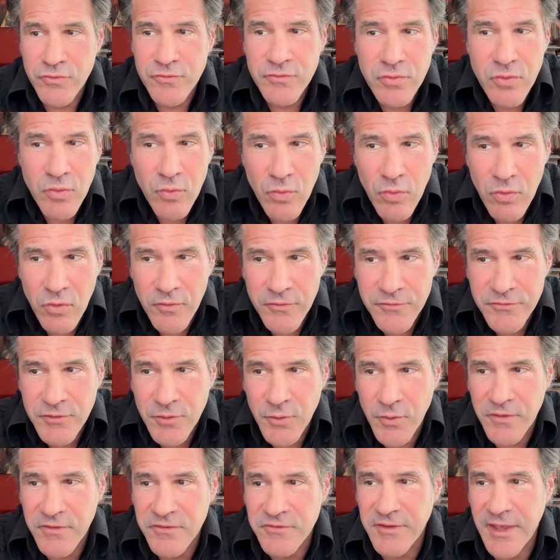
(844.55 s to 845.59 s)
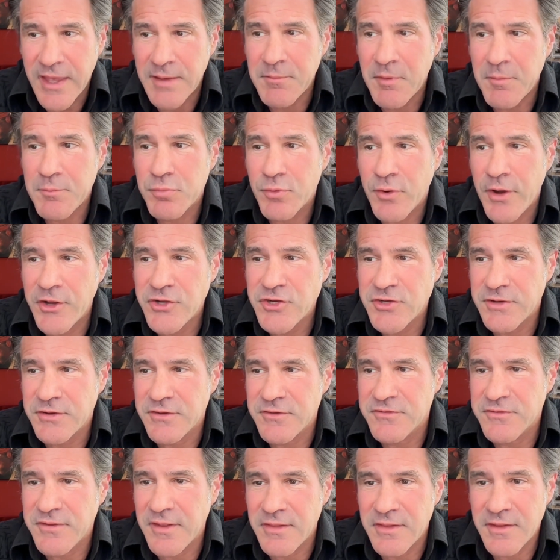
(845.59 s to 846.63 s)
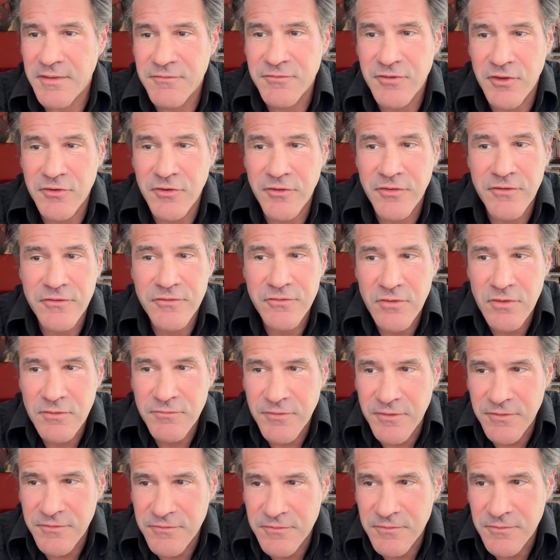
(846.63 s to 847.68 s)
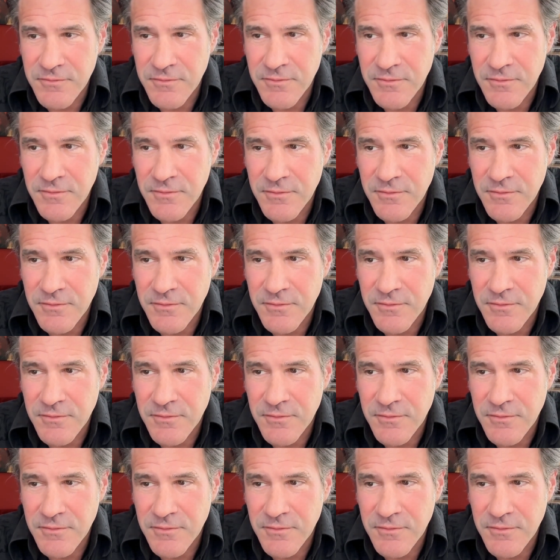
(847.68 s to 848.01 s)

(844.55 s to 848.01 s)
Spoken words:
tool to examine prejudice that lives under the surface.